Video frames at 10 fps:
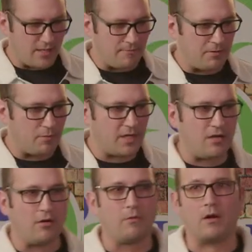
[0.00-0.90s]
but we
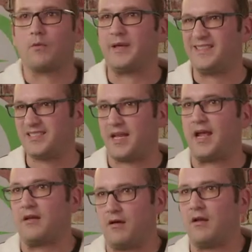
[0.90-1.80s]
know where we
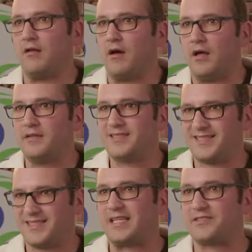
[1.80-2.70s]
stand on on
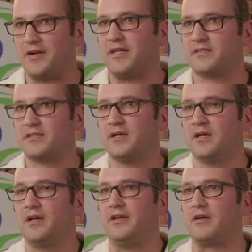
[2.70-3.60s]
success rates.
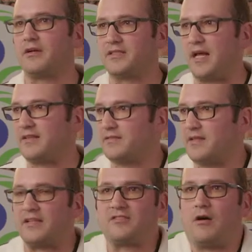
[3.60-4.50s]
You know, because that's
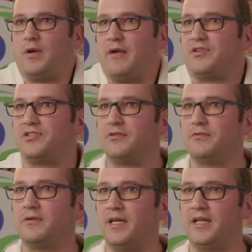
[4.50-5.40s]
that's all we ever do
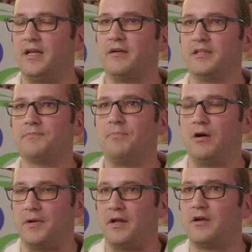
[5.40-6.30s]
in here is
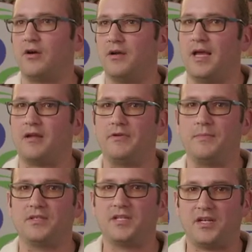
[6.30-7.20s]
pulmonary and cardiac
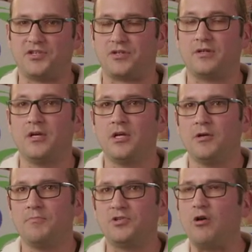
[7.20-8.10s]
rehabilitation.
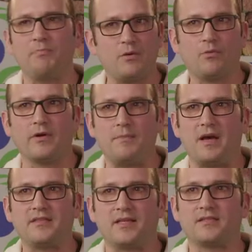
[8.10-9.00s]
But don't be worried
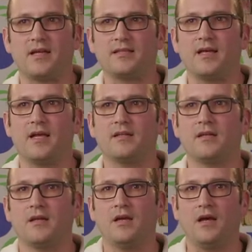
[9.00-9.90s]
about things like that.
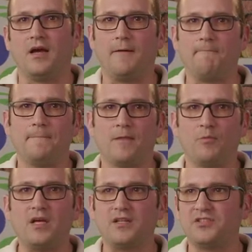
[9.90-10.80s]
Um,
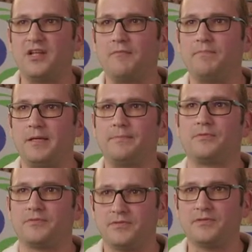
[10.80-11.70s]
we understand
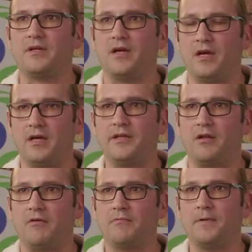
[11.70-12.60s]
people's uh, you
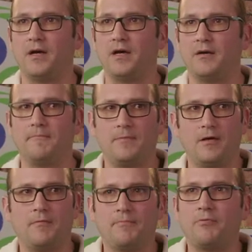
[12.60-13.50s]
know uh, uh,
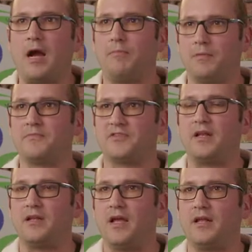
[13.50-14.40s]
problems
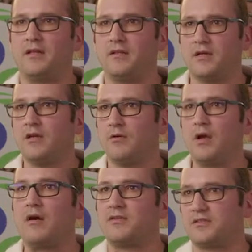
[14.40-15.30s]
and and we
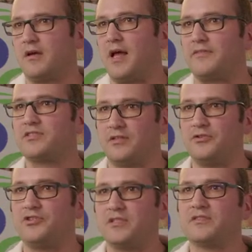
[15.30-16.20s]
also have
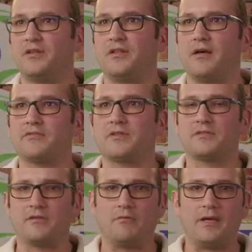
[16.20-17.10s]
solutions to those
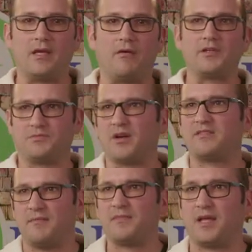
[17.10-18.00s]
so we can always work
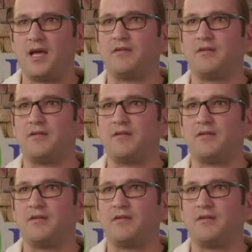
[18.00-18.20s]
something out